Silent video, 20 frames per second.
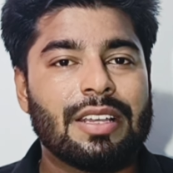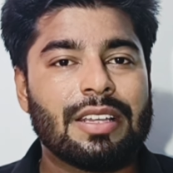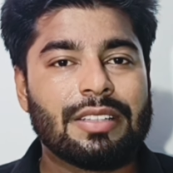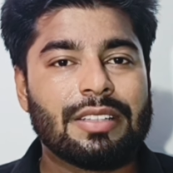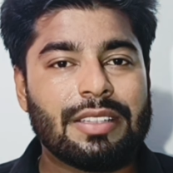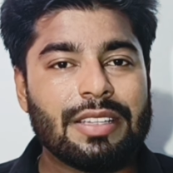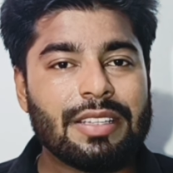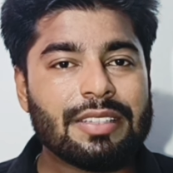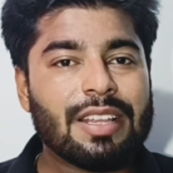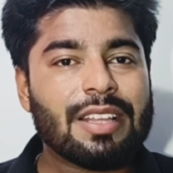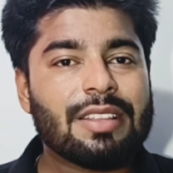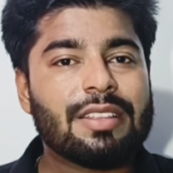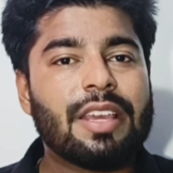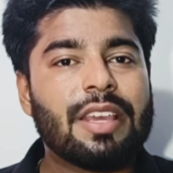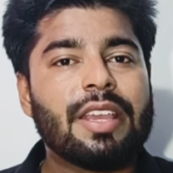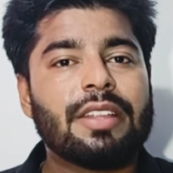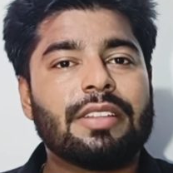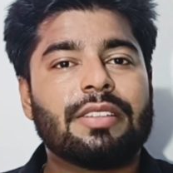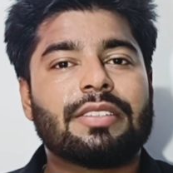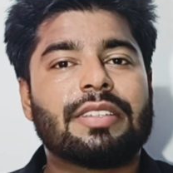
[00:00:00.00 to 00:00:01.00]
These are
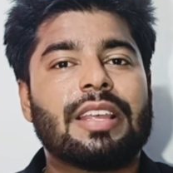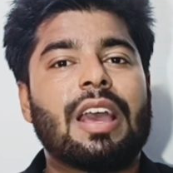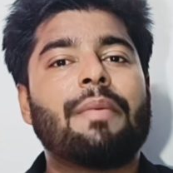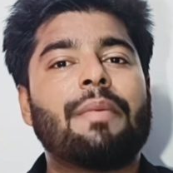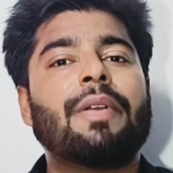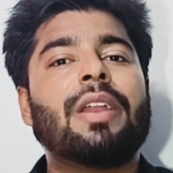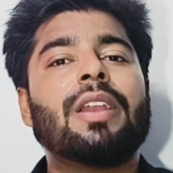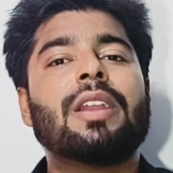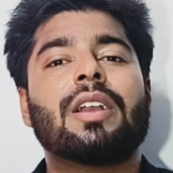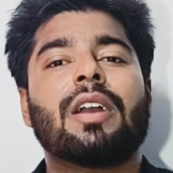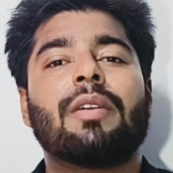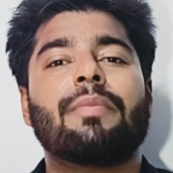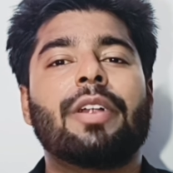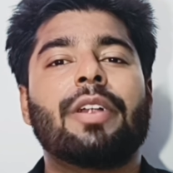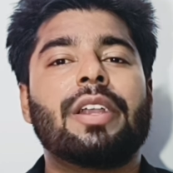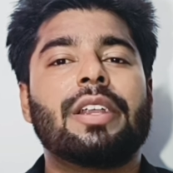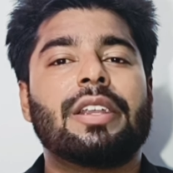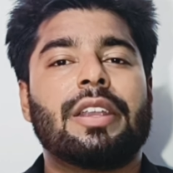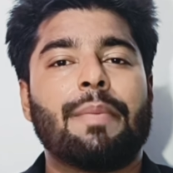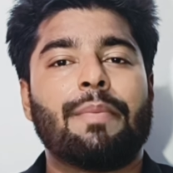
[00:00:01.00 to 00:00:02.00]
the 7
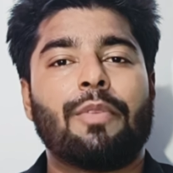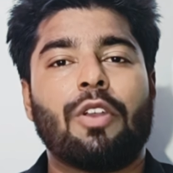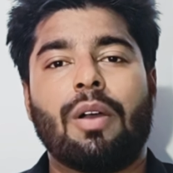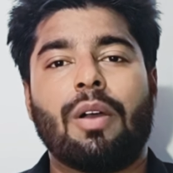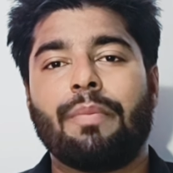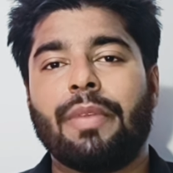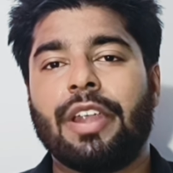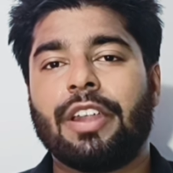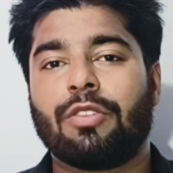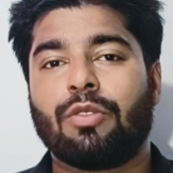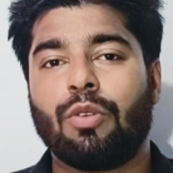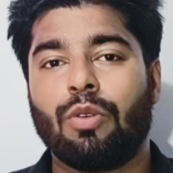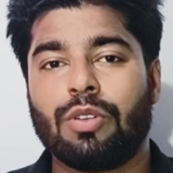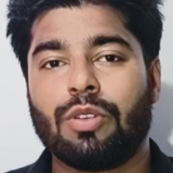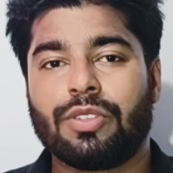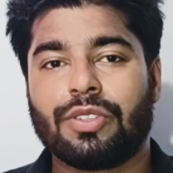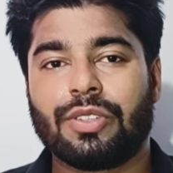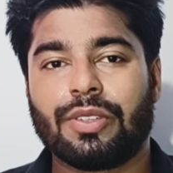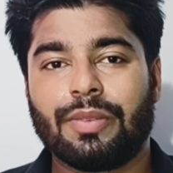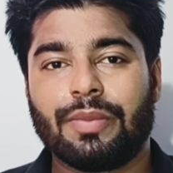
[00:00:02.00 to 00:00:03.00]
common development
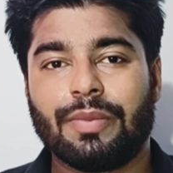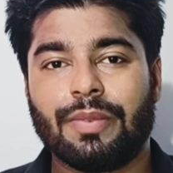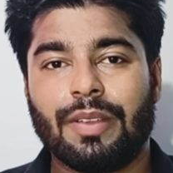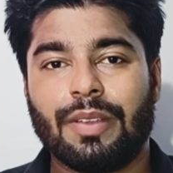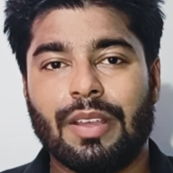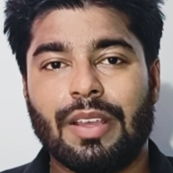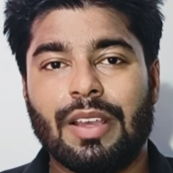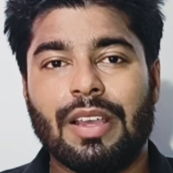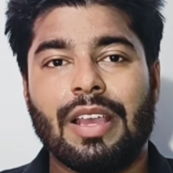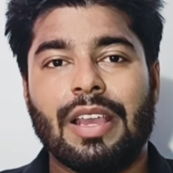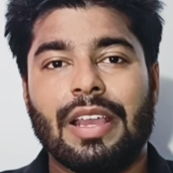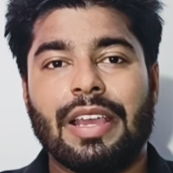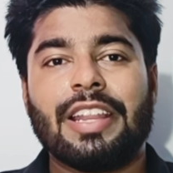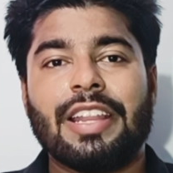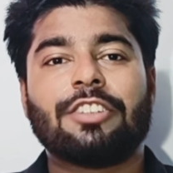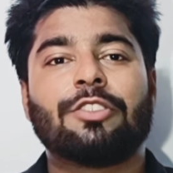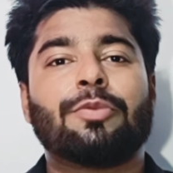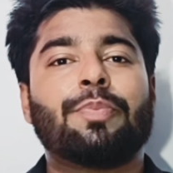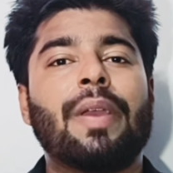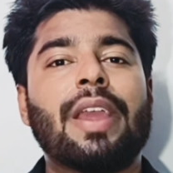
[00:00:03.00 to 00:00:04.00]
goals:
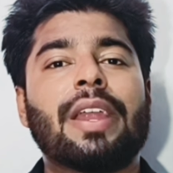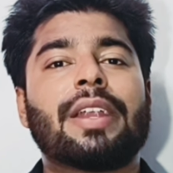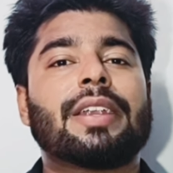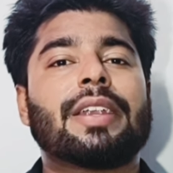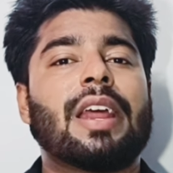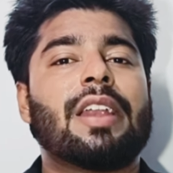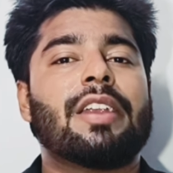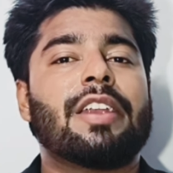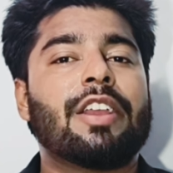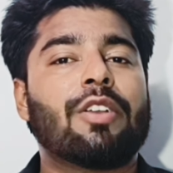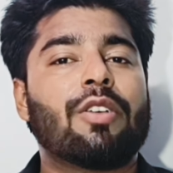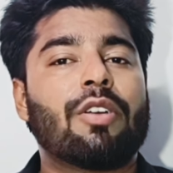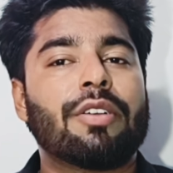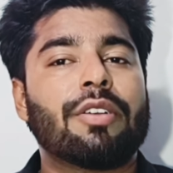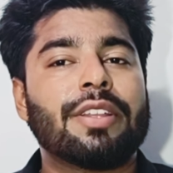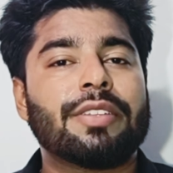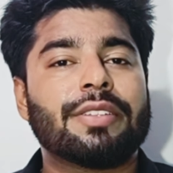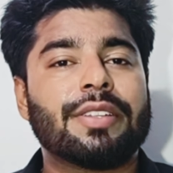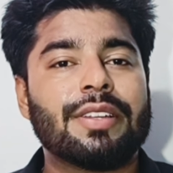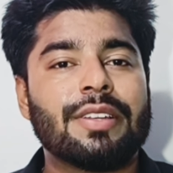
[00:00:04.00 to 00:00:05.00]
respect and
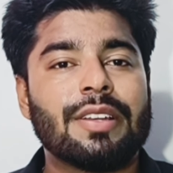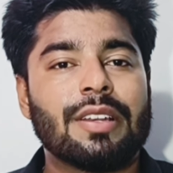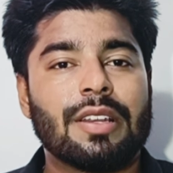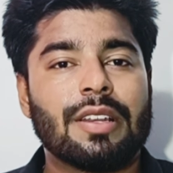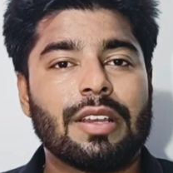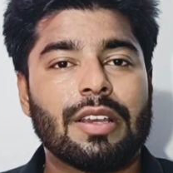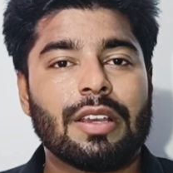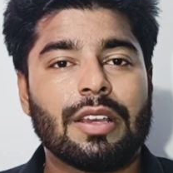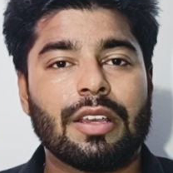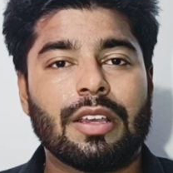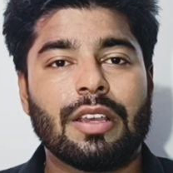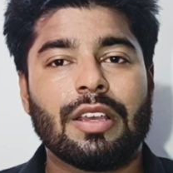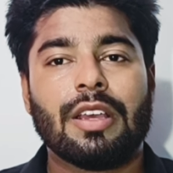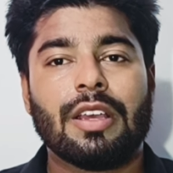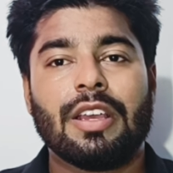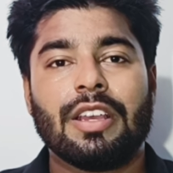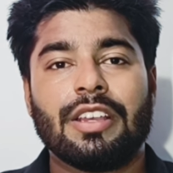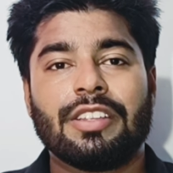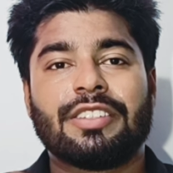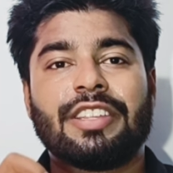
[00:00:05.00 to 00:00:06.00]
recognition,
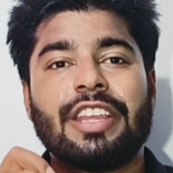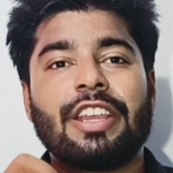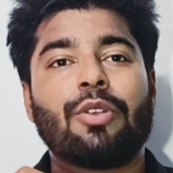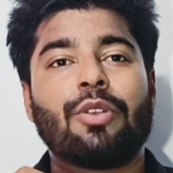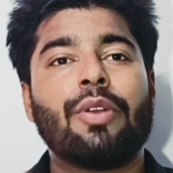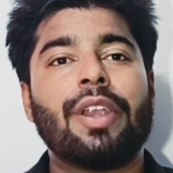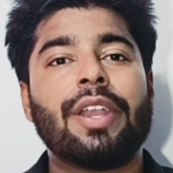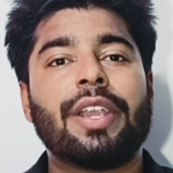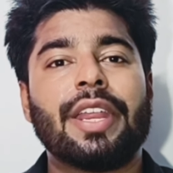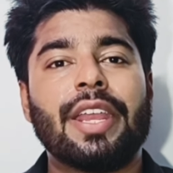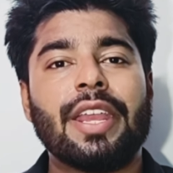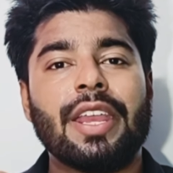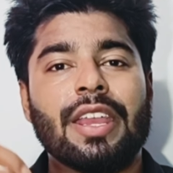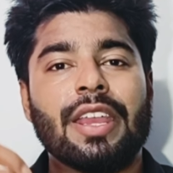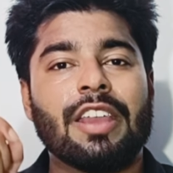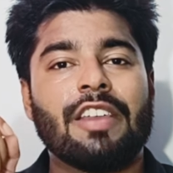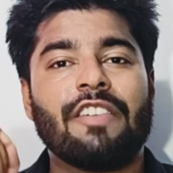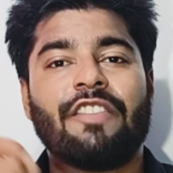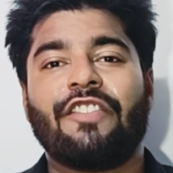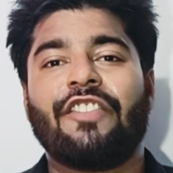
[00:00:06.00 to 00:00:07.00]
security,
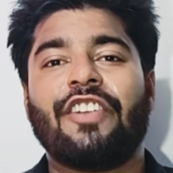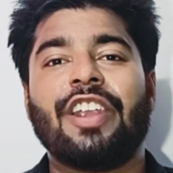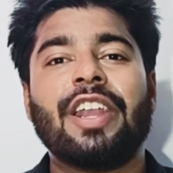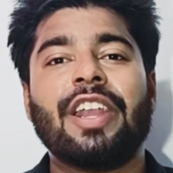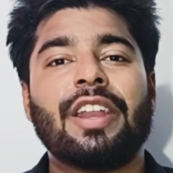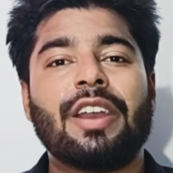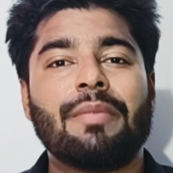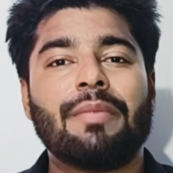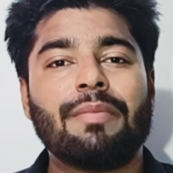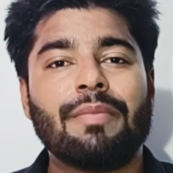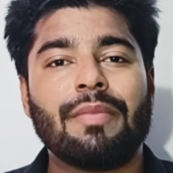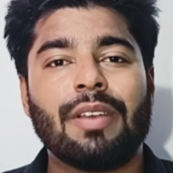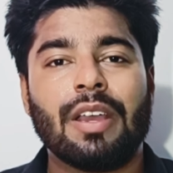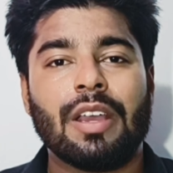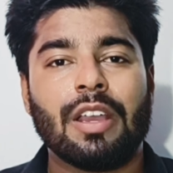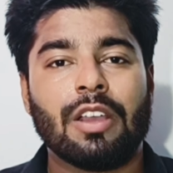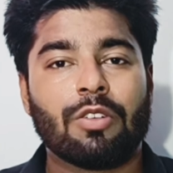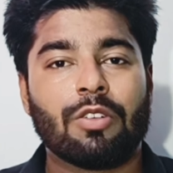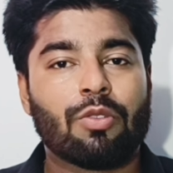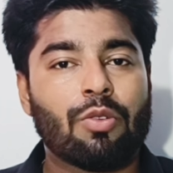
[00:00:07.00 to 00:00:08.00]
freedom,
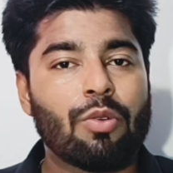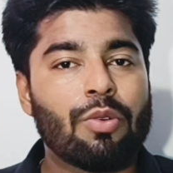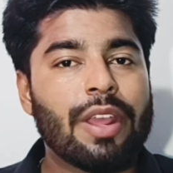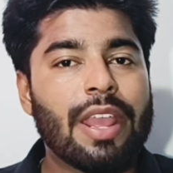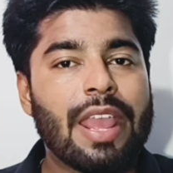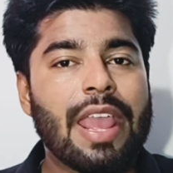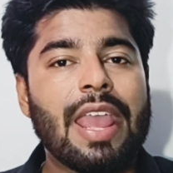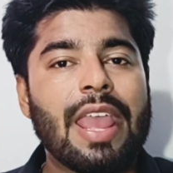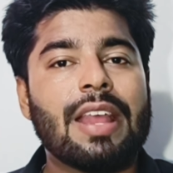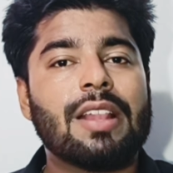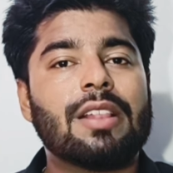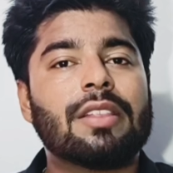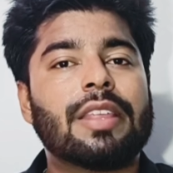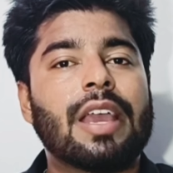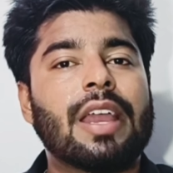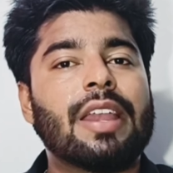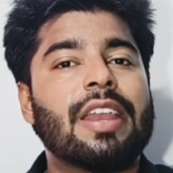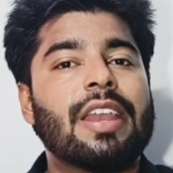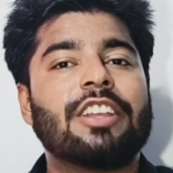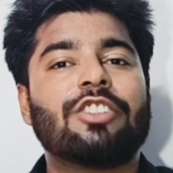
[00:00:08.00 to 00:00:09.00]
good health
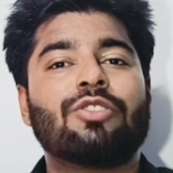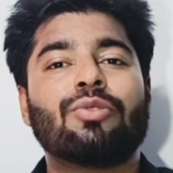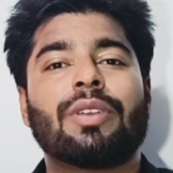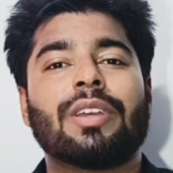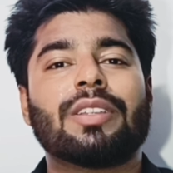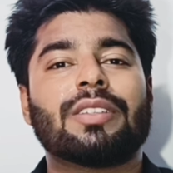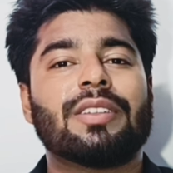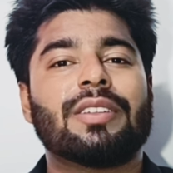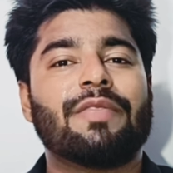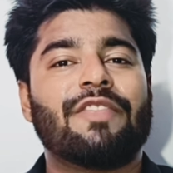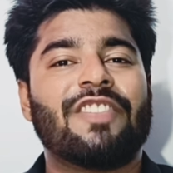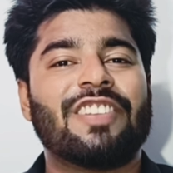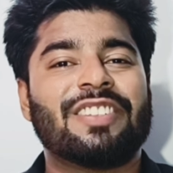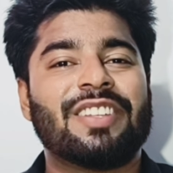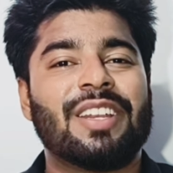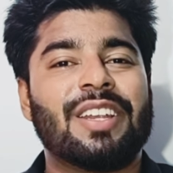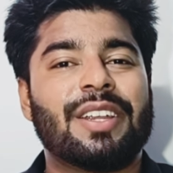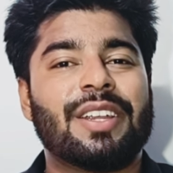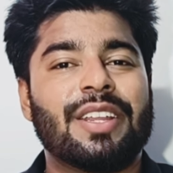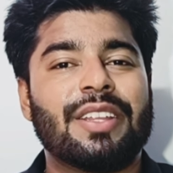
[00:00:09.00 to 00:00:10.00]
and education
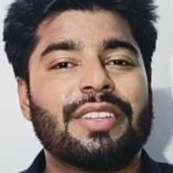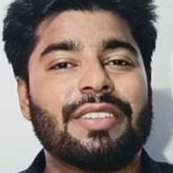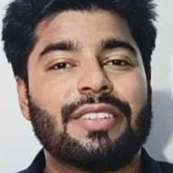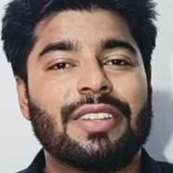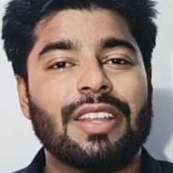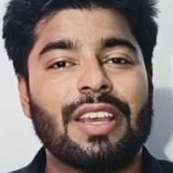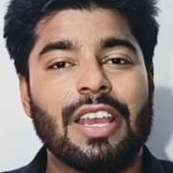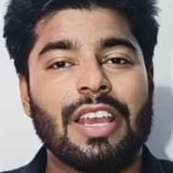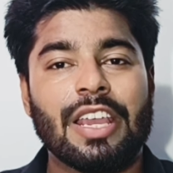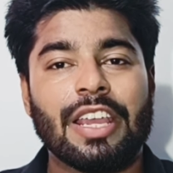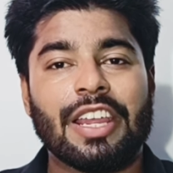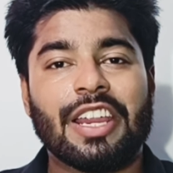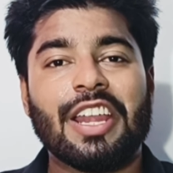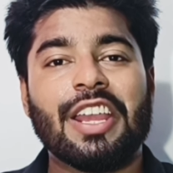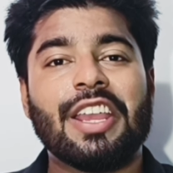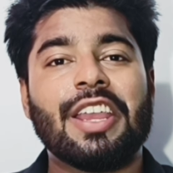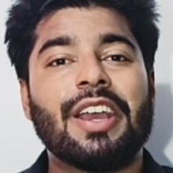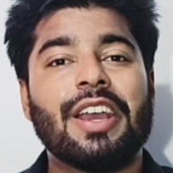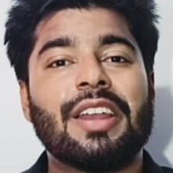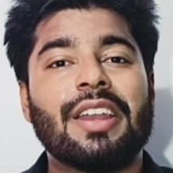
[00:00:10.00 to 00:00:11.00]
facilities,
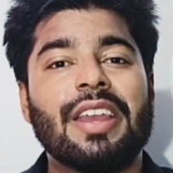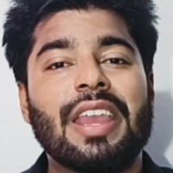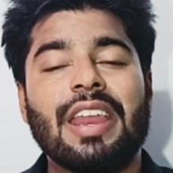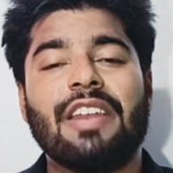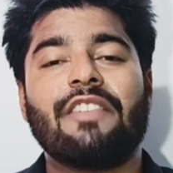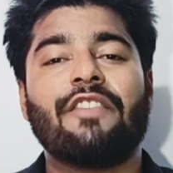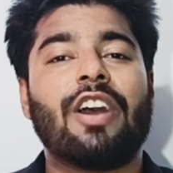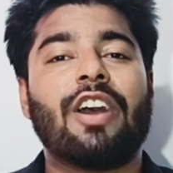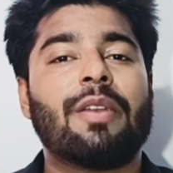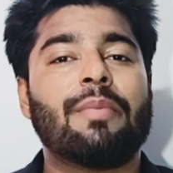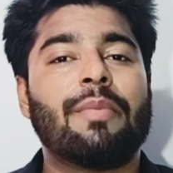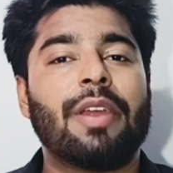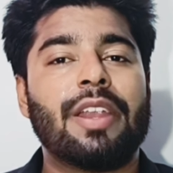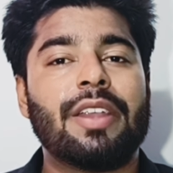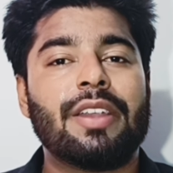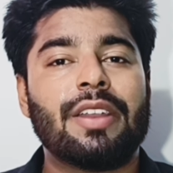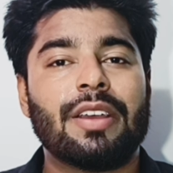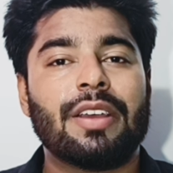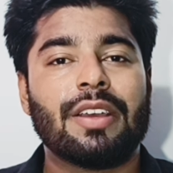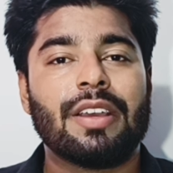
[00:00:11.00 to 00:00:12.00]
clear
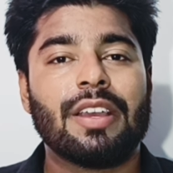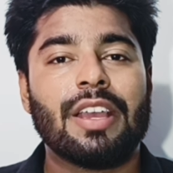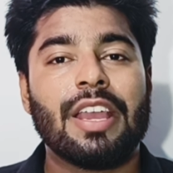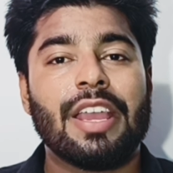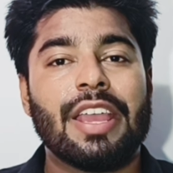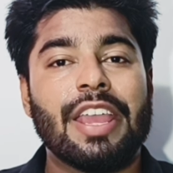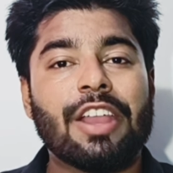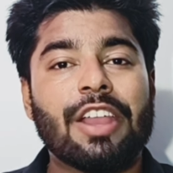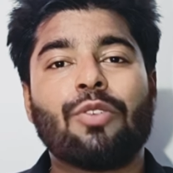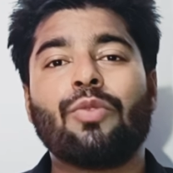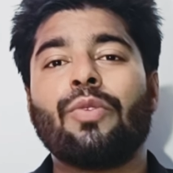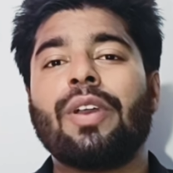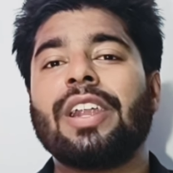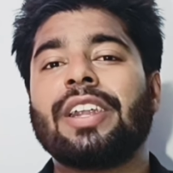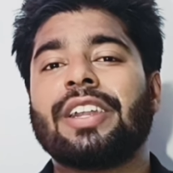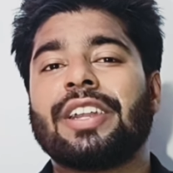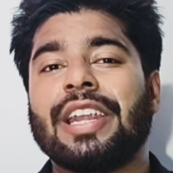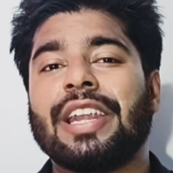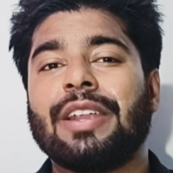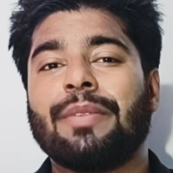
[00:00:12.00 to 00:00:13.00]
environment, equal
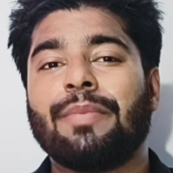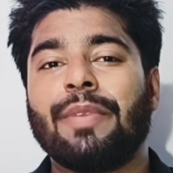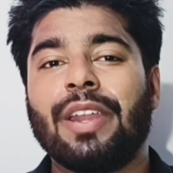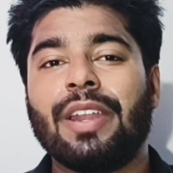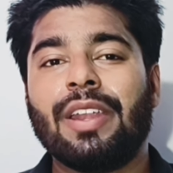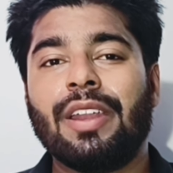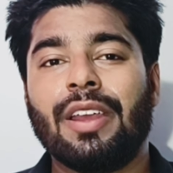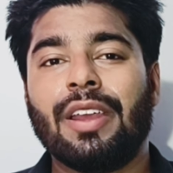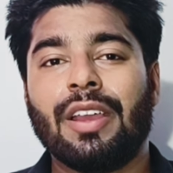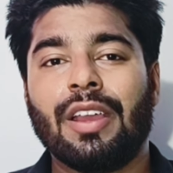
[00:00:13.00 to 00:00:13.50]
treatment.